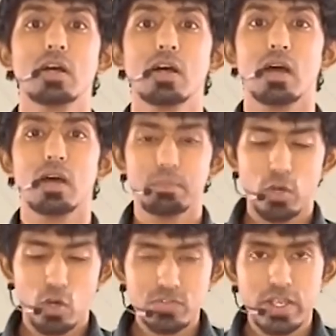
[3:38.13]
Because
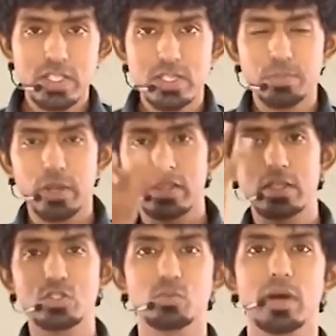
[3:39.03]
you can separate these
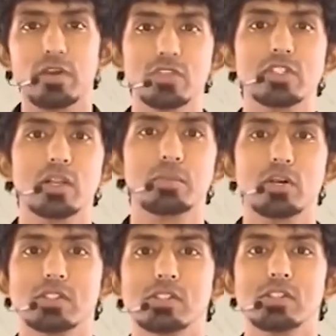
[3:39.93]
two by a physical
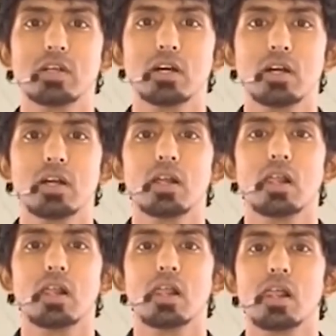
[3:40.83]
process,
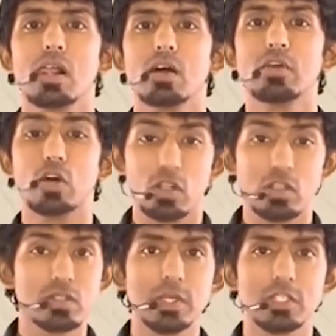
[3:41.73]
we call this a
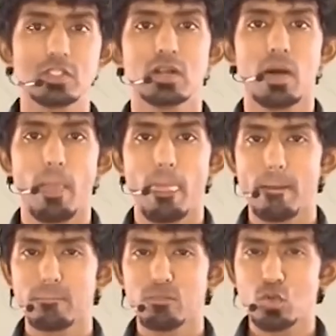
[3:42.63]
mixture.
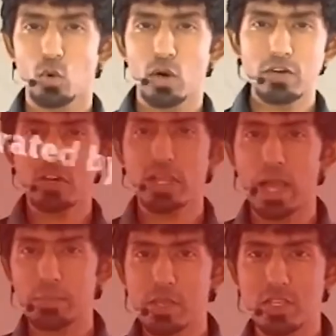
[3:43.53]
So whatever can
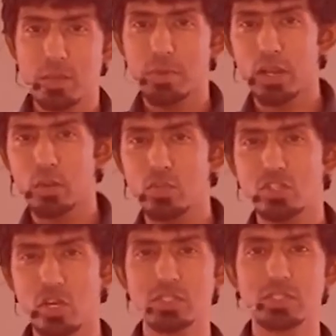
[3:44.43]
be separated with just
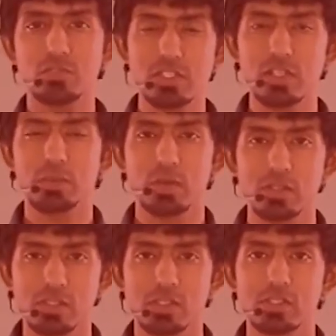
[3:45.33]
the physical
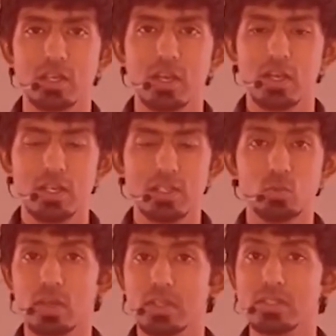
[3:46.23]
process is what
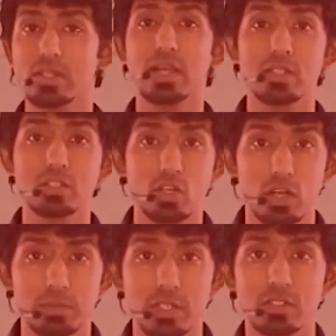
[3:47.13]
scientists call
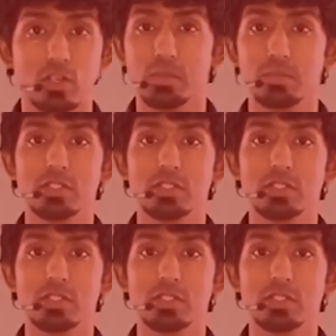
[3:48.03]
a mixture.